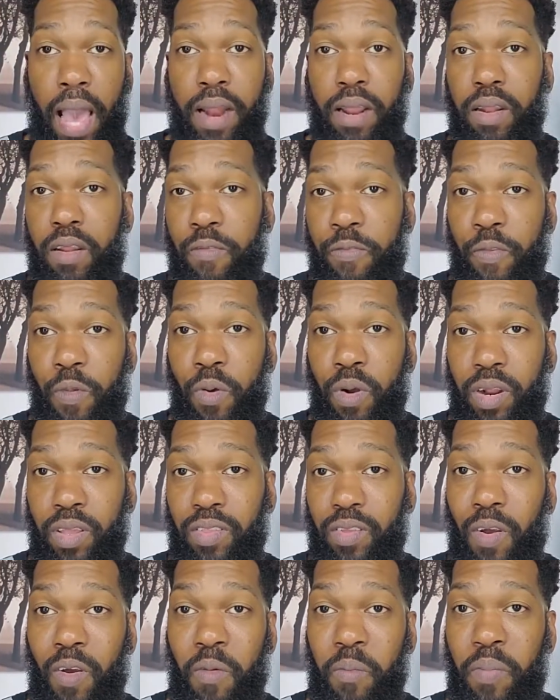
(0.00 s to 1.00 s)
on the Florida
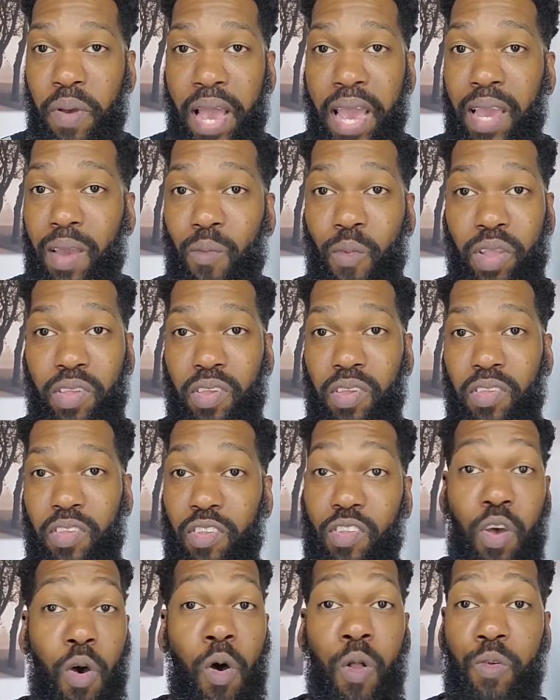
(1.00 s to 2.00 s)
Turnpike, which is a
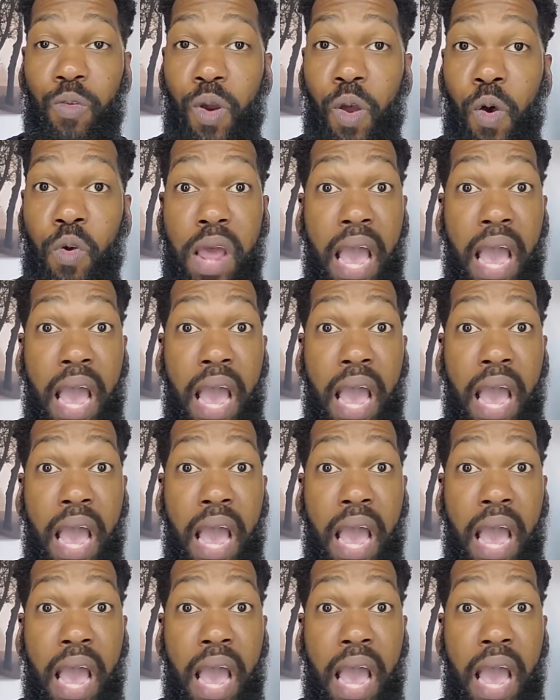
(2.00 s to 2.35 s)
toll road.